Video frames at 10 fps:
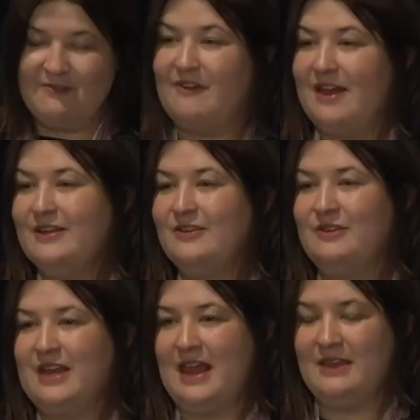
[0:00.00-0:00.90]
value
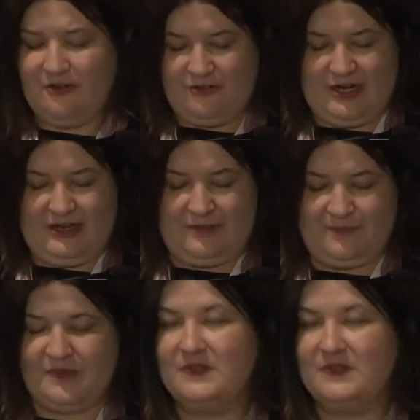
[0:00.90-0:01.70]
in anchoring